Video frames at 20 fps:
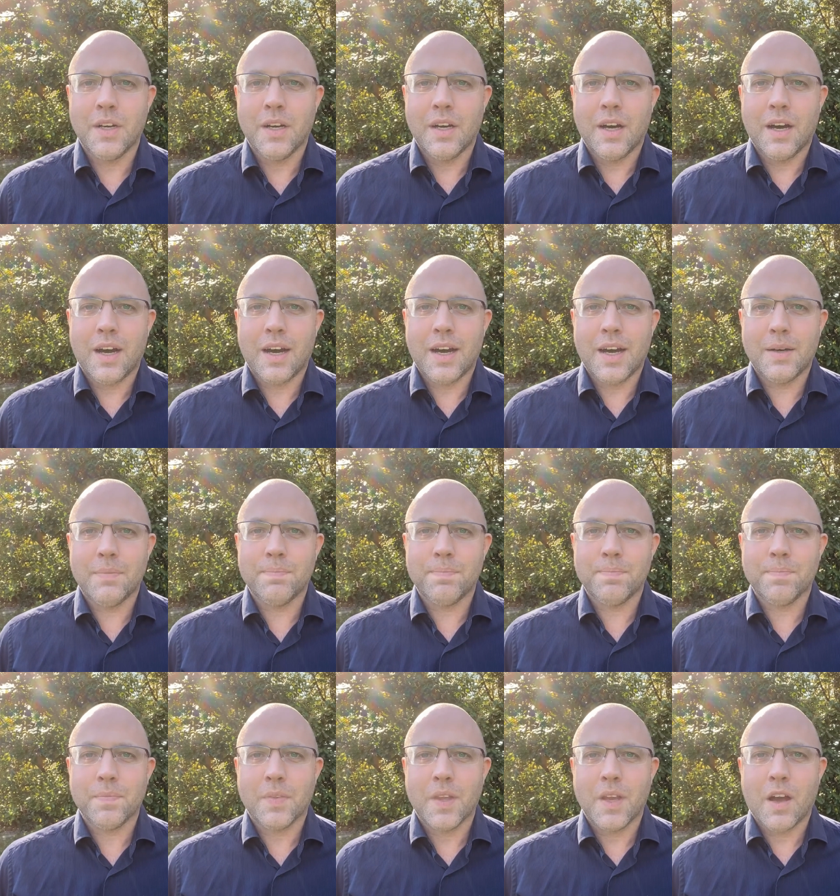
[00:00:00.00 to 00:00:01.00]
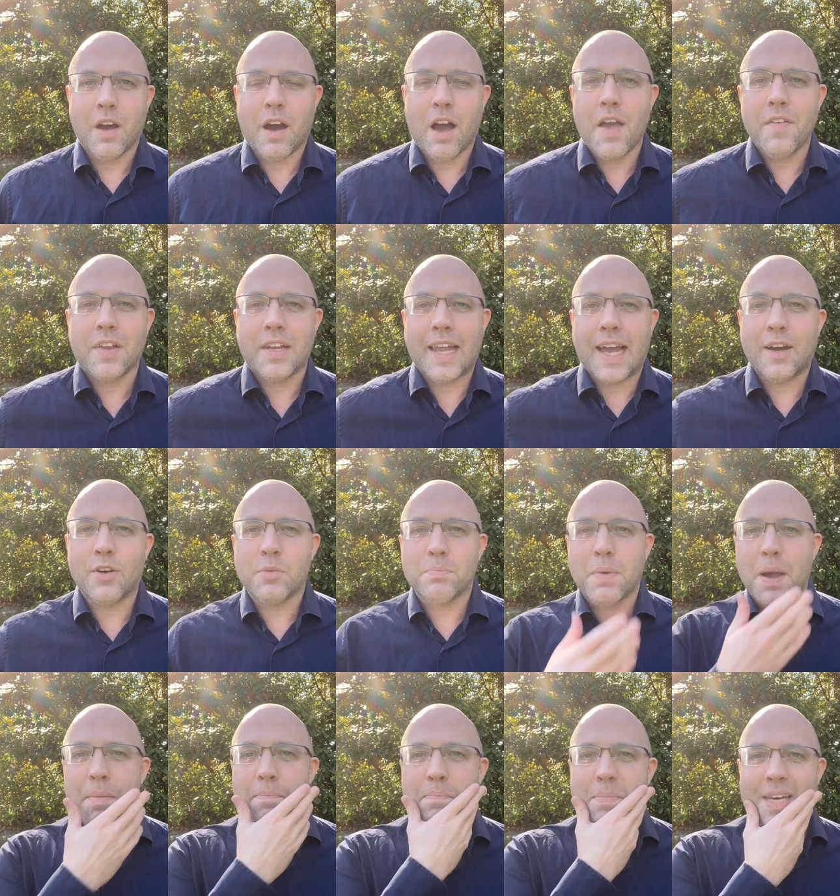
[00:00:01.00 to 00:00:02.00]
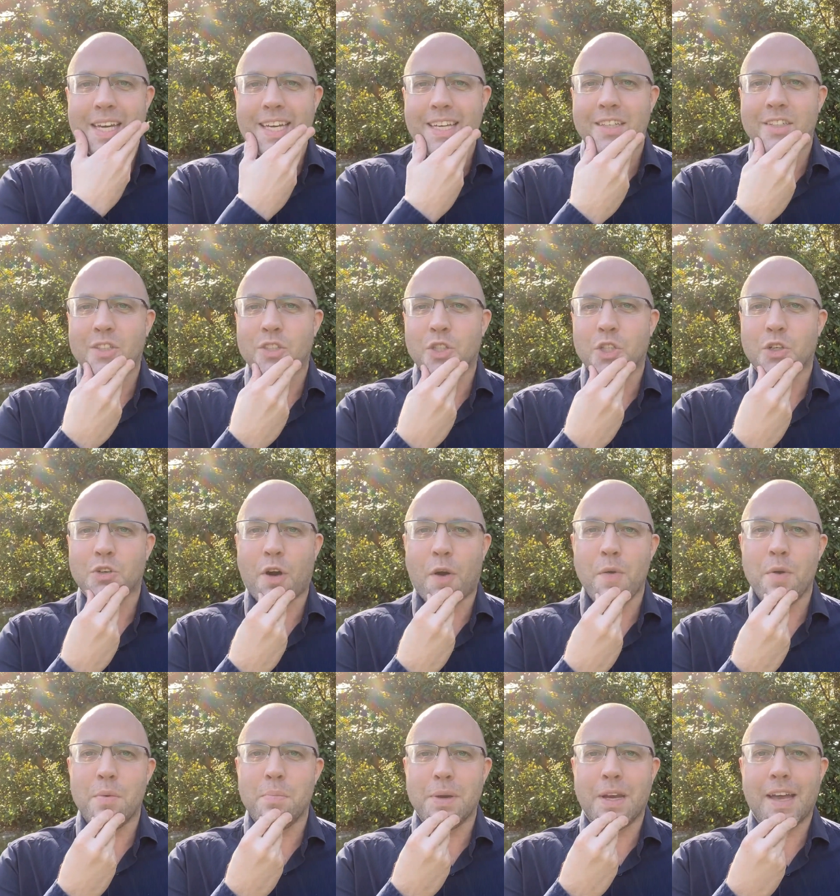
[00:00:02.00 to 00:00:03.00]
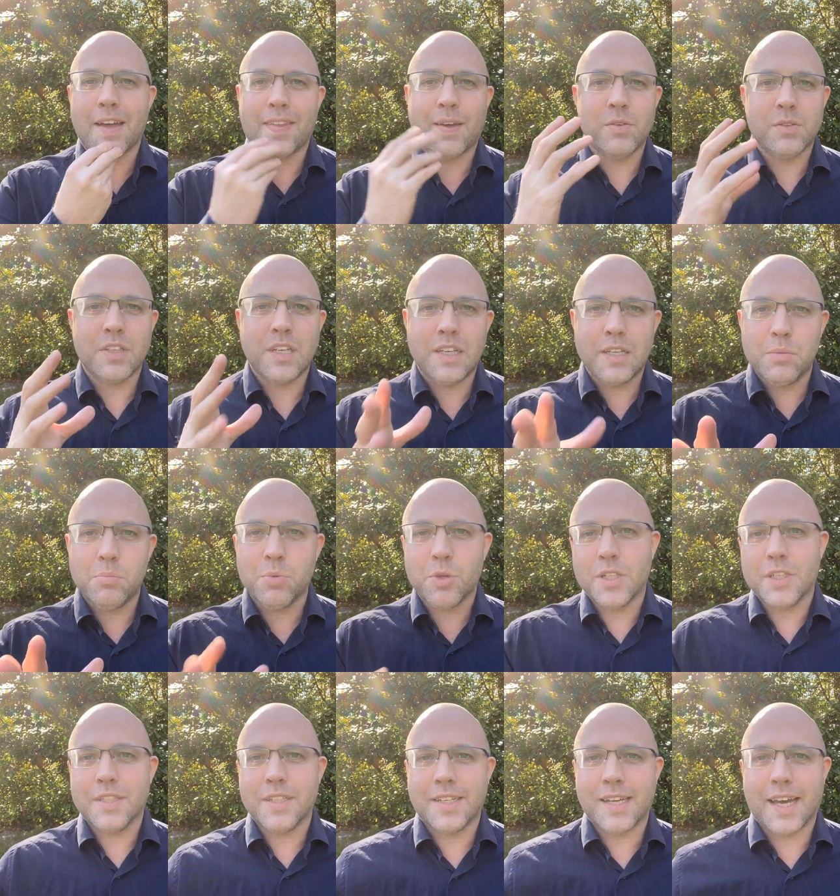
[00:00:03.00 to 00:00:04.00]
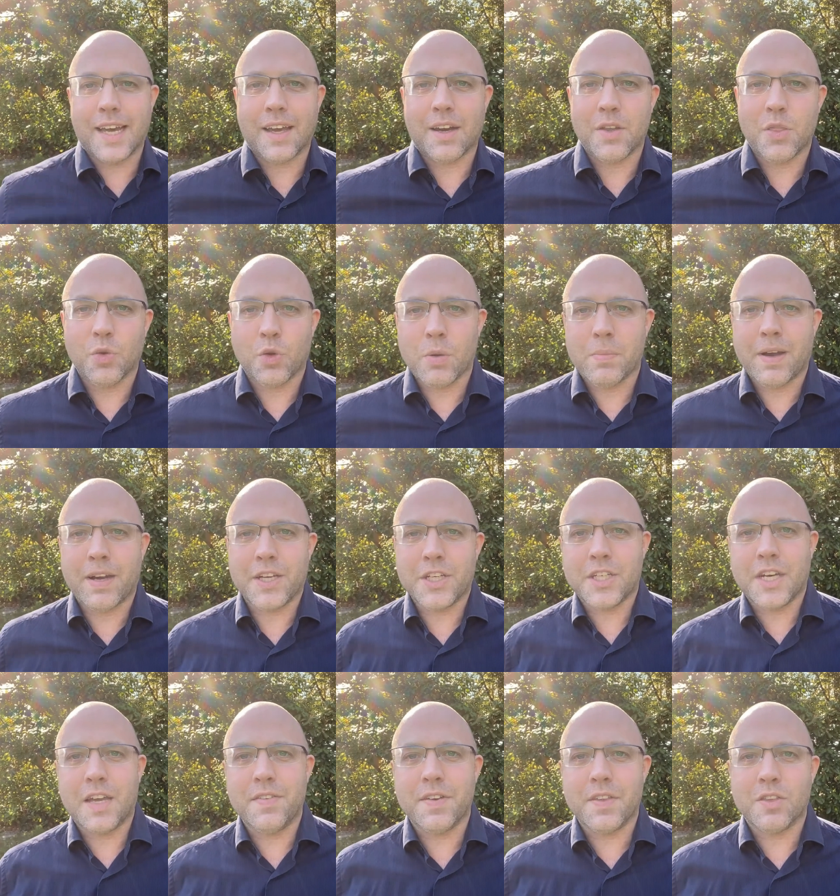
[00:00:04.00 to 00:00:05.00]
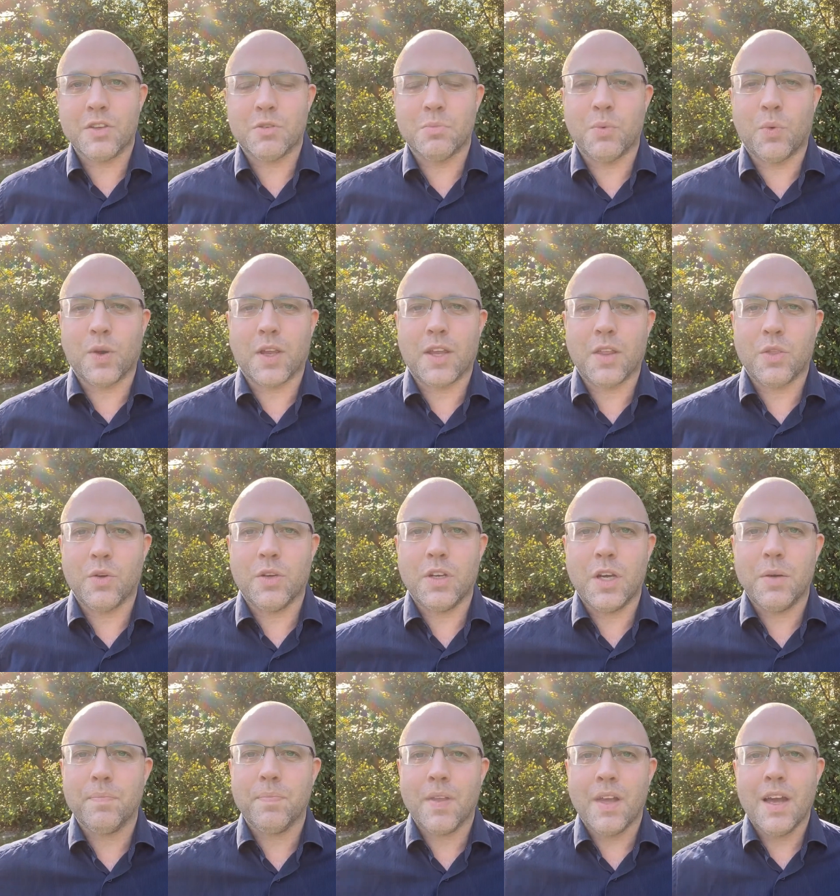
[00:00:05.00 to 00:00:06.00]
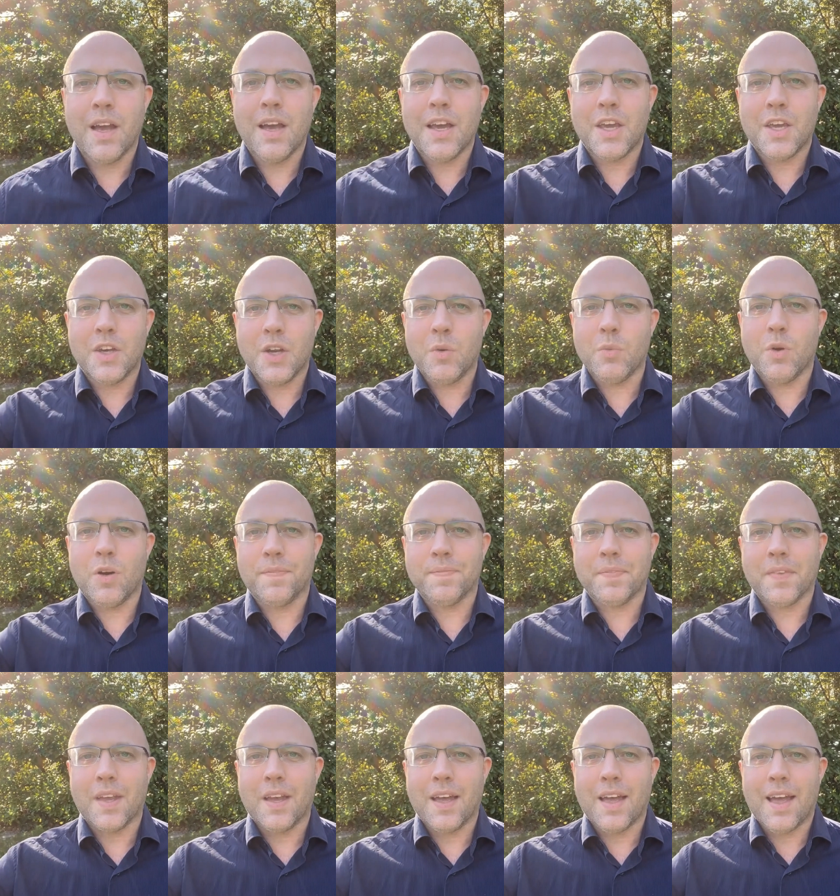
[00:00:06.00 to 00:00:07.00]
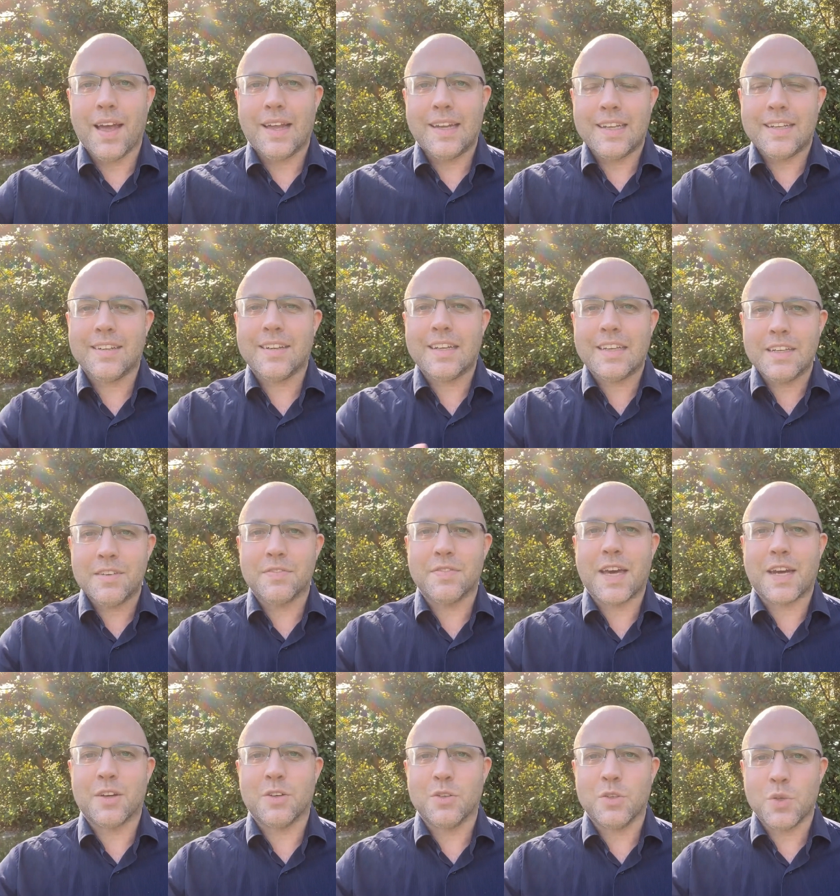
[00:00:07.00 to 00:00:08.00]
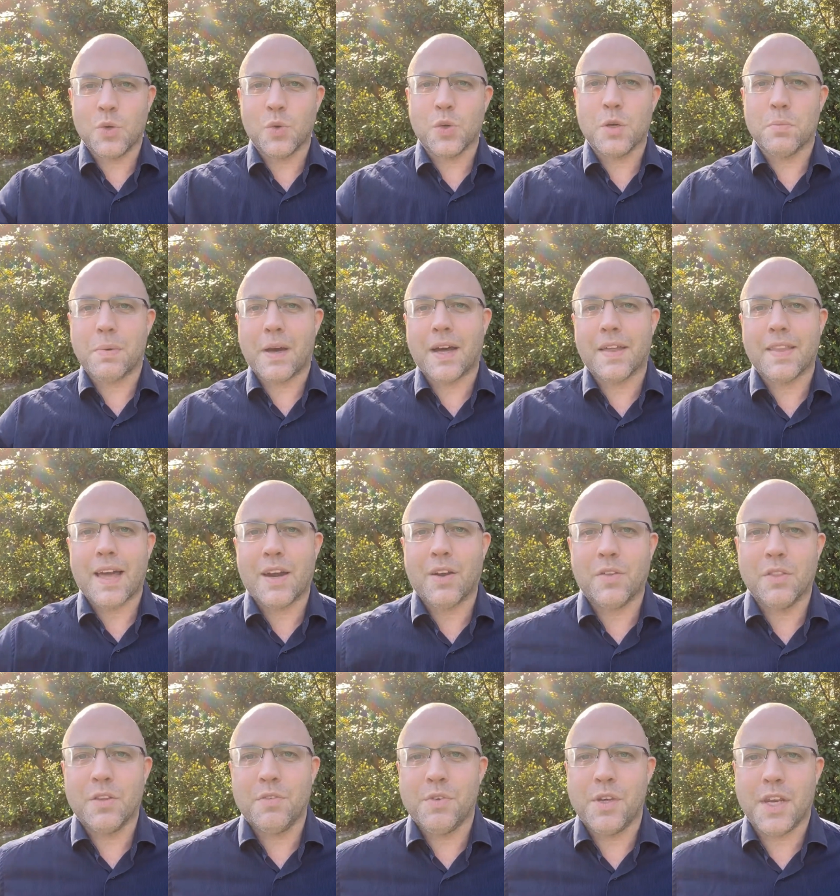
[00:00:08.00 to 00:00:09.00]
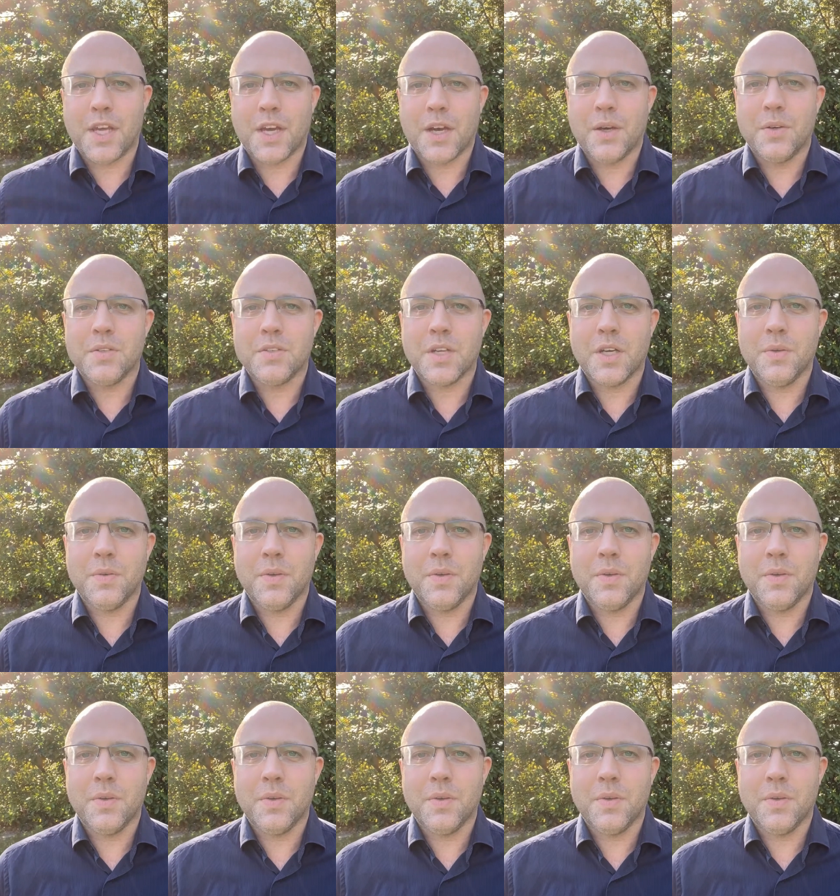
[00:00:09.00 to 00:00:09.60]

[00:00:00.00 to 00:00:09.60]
um, I've allowed my beard to grow a bit, and that was deliberate today. I thought about shaving this morning. I thought, no, you know what? Let's leave that and talk about that on the video. So